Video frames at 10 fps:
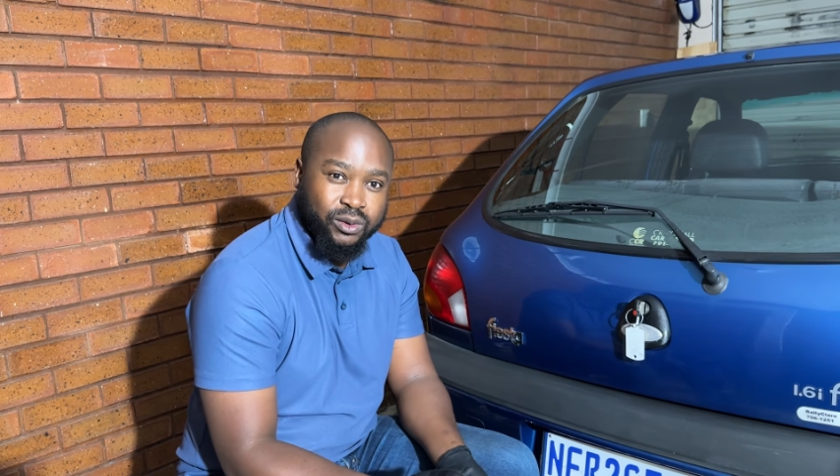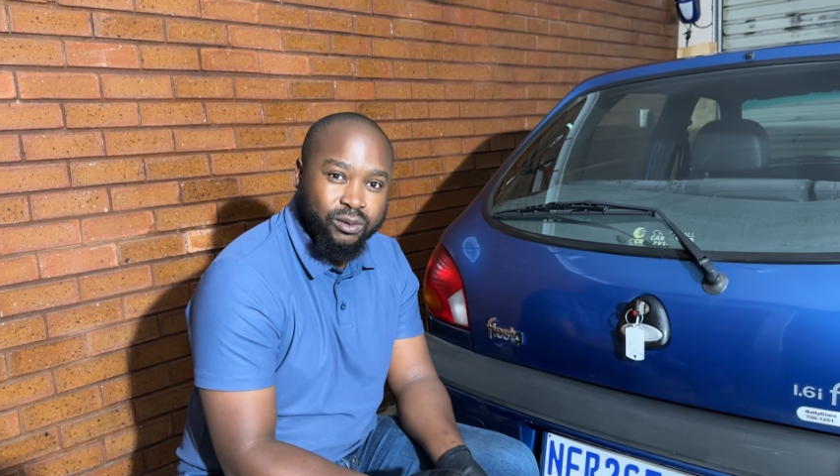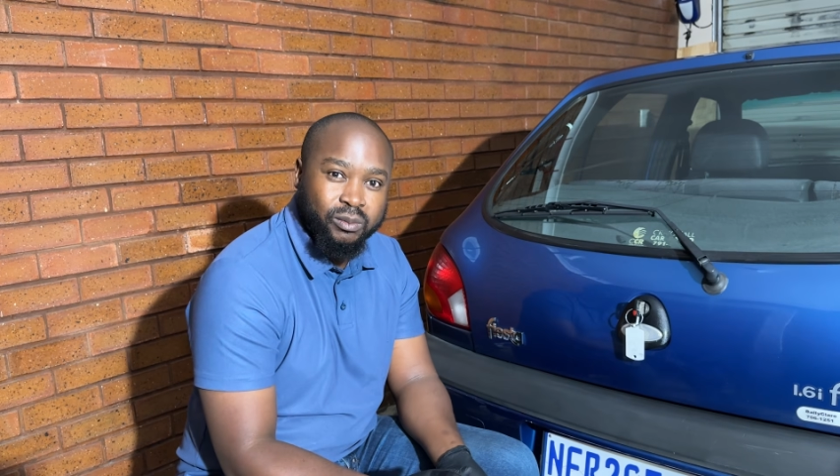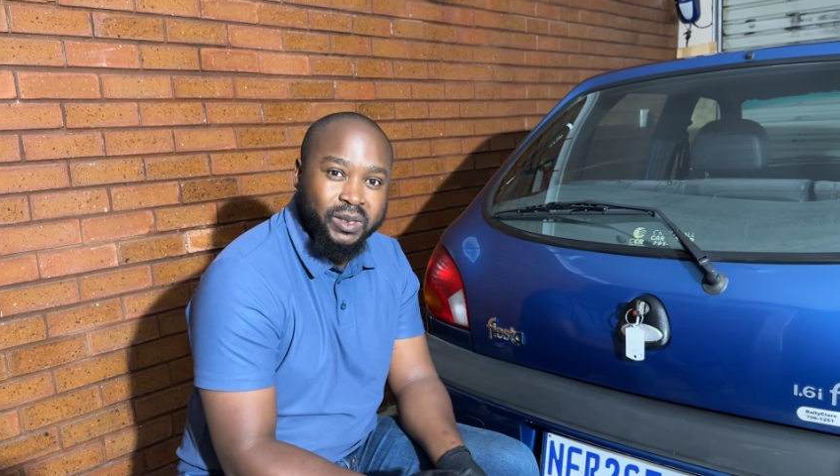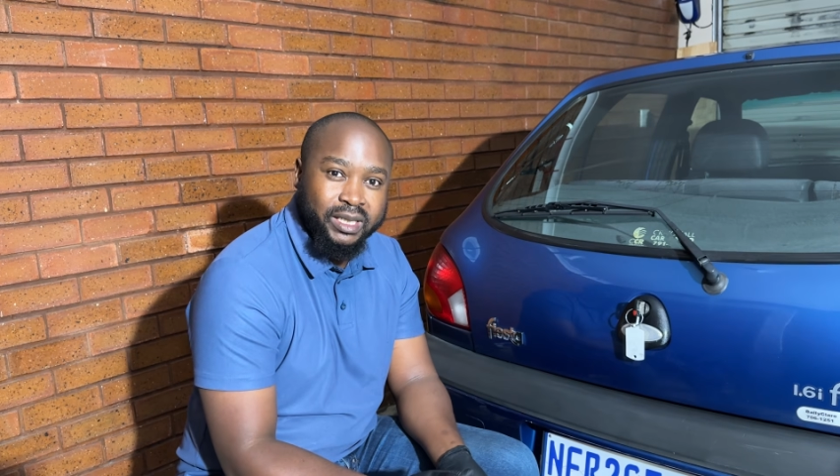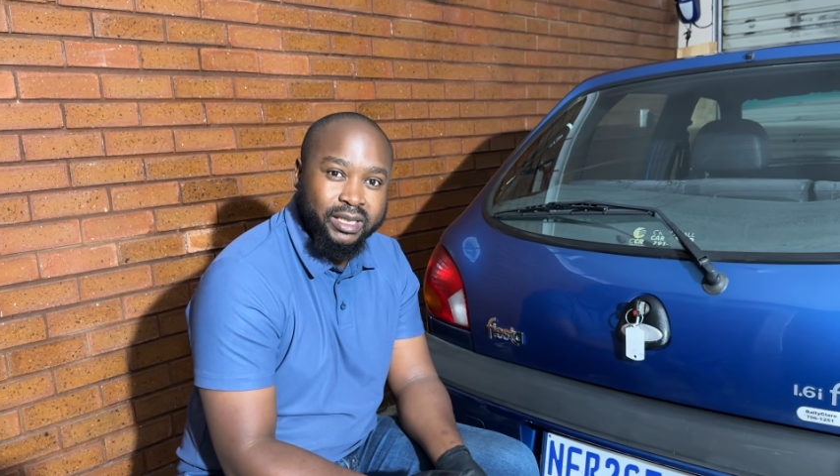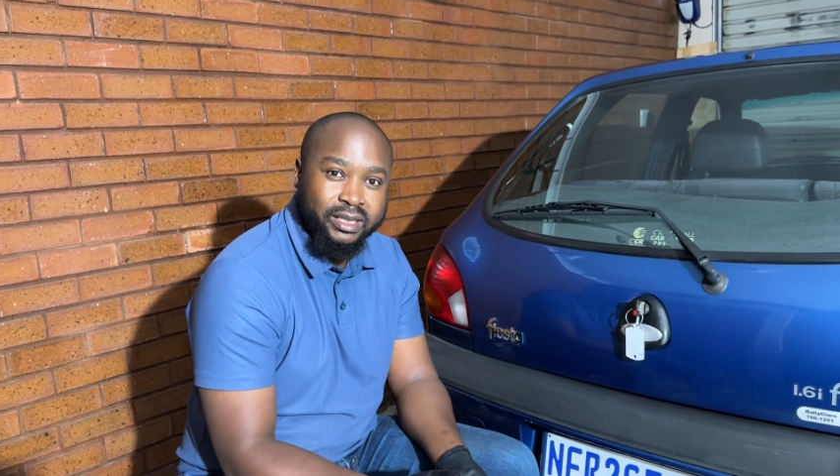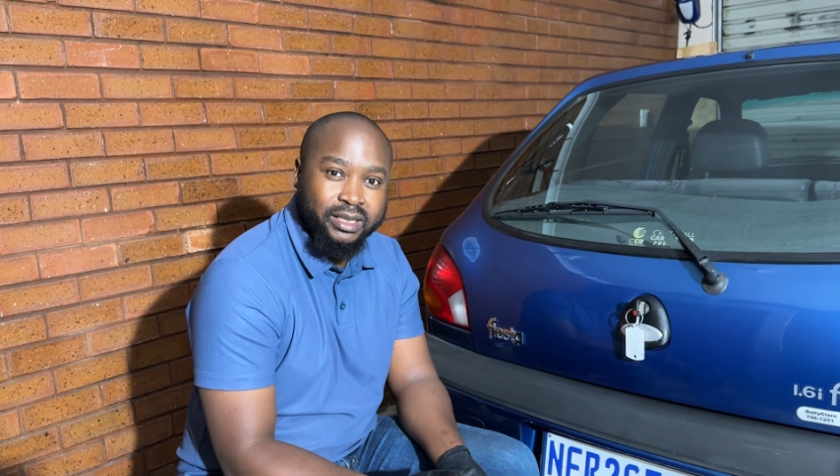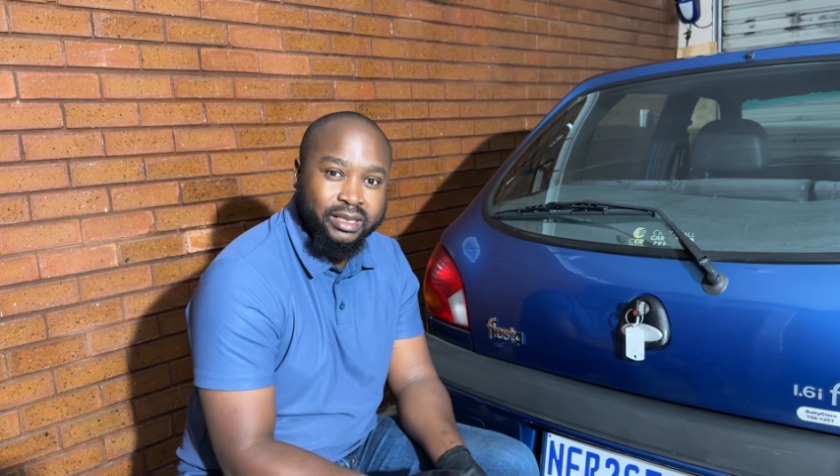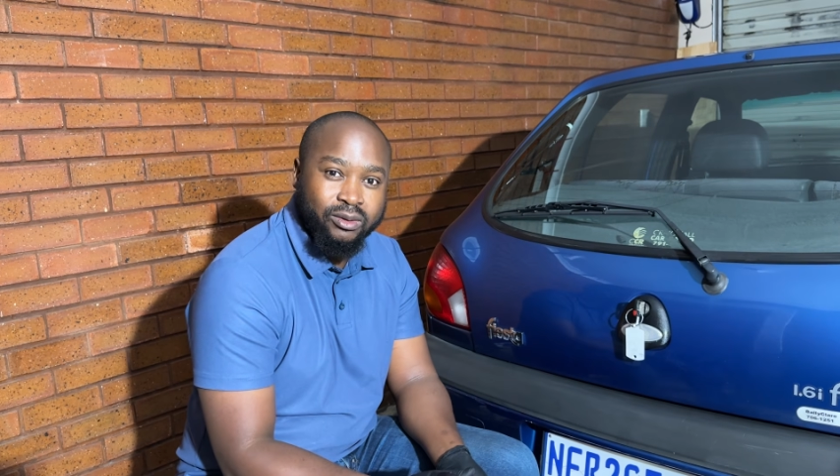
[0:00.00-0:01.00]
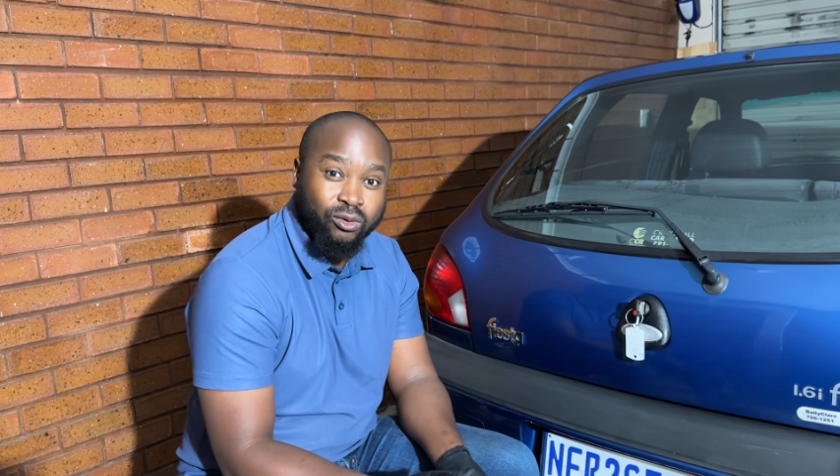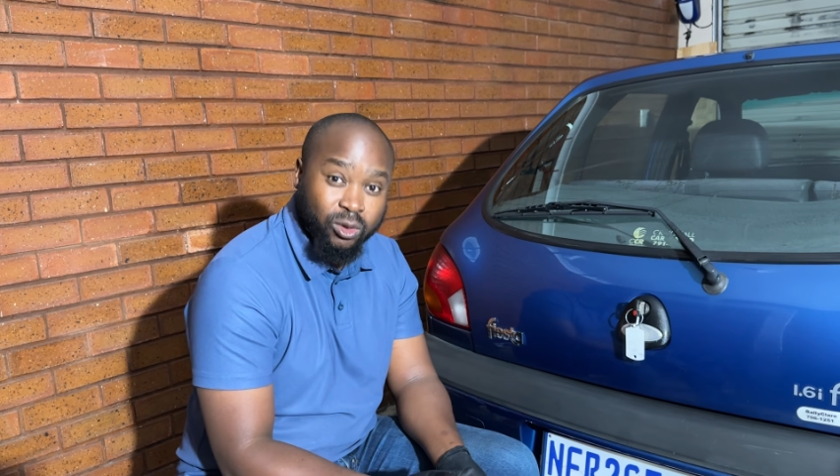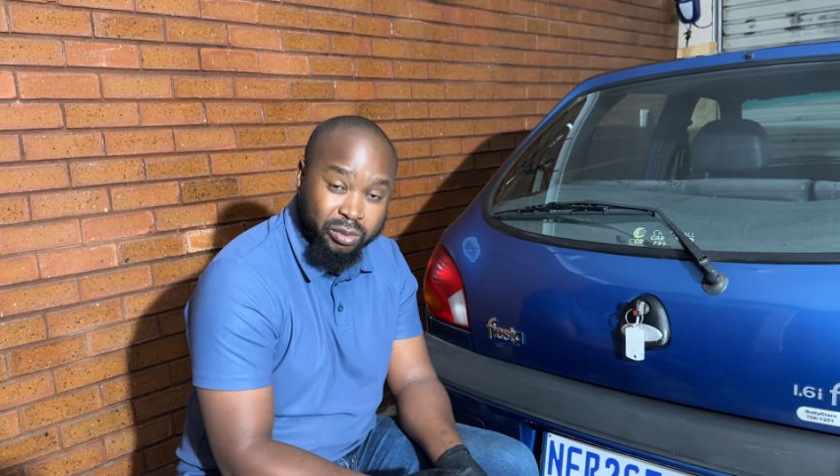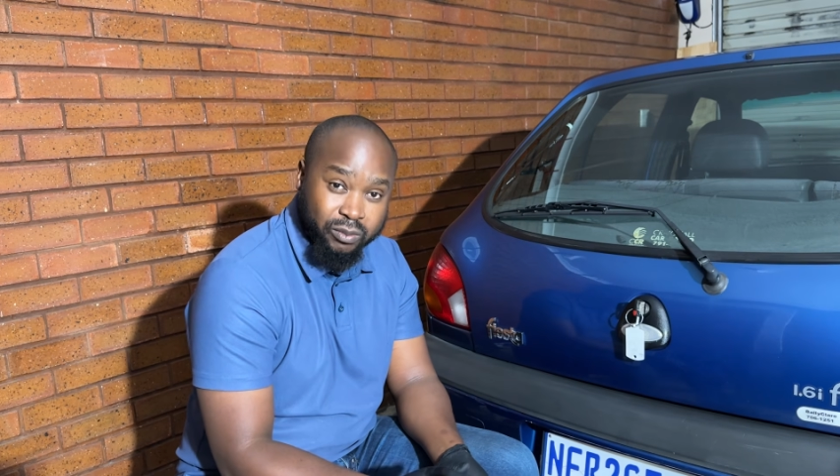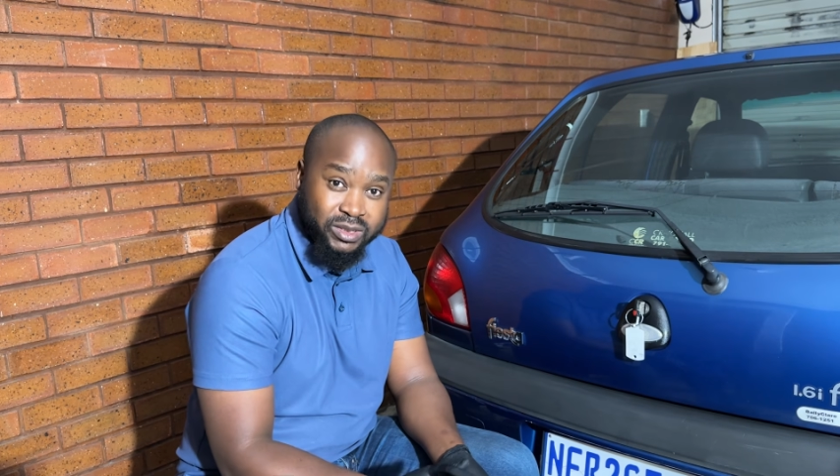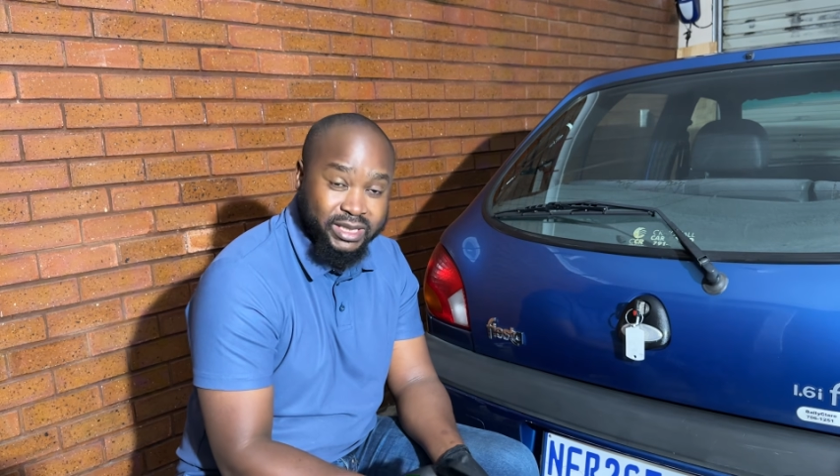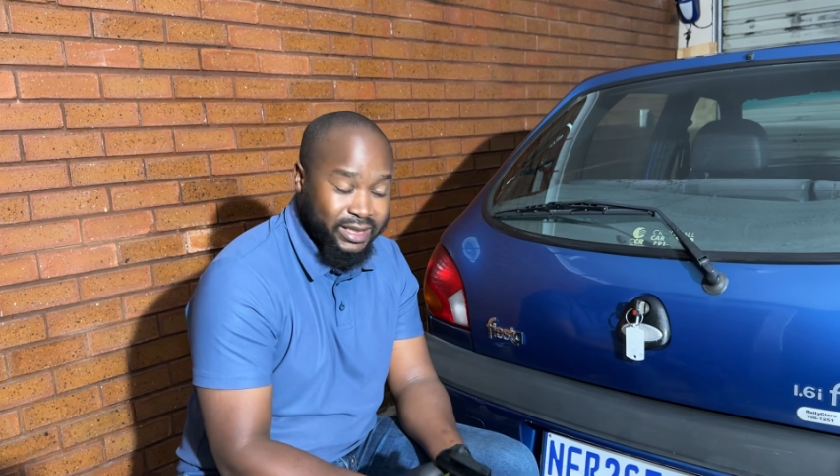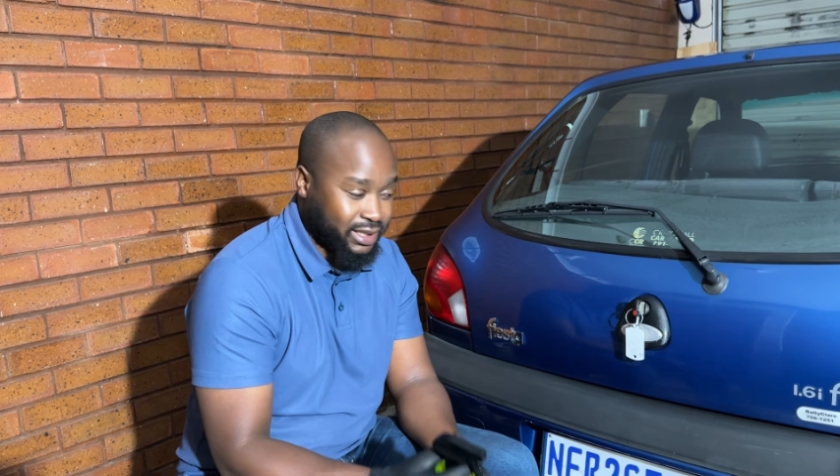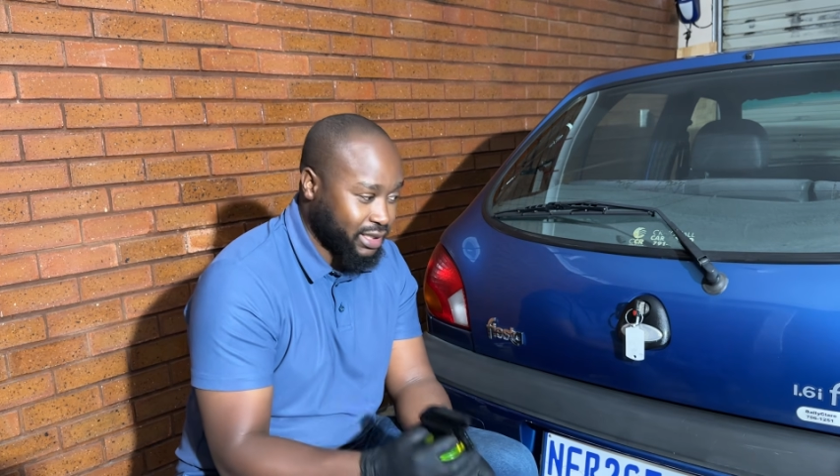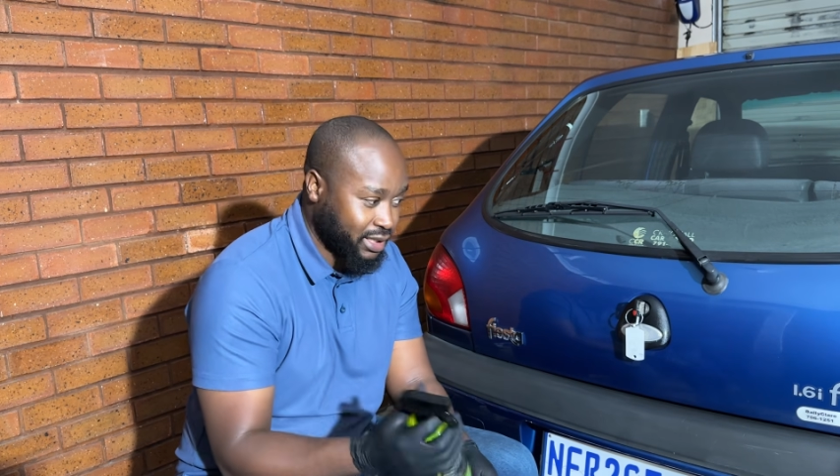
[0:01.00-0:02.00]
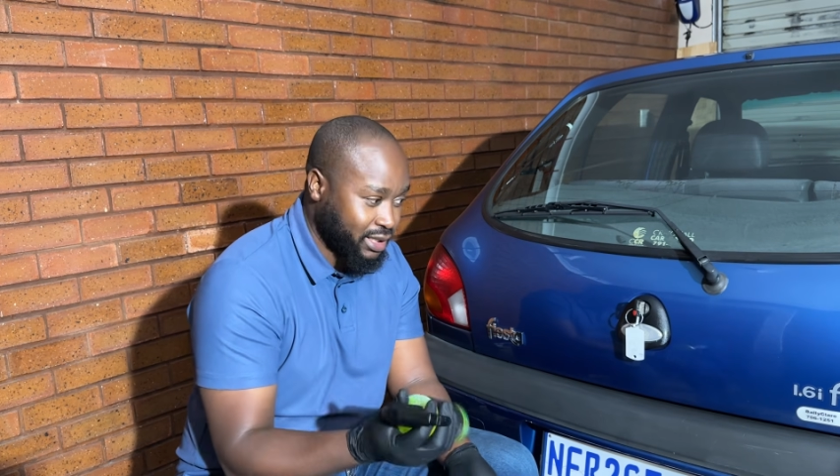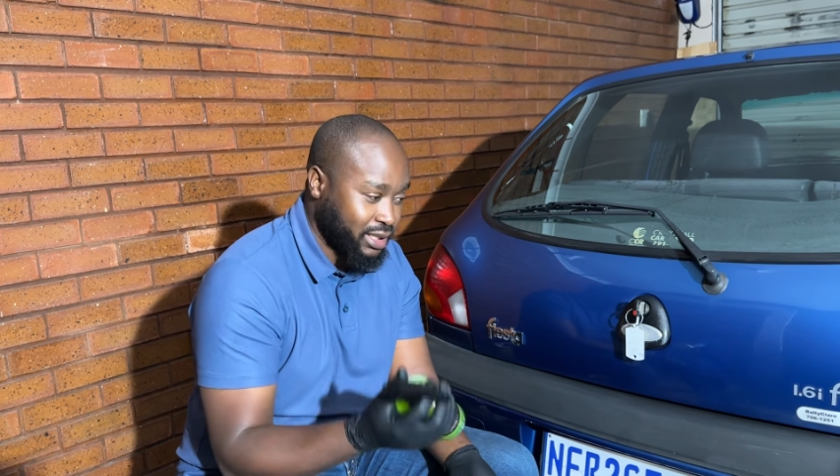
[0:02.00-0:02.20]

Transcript: normal all-purpose cleaner.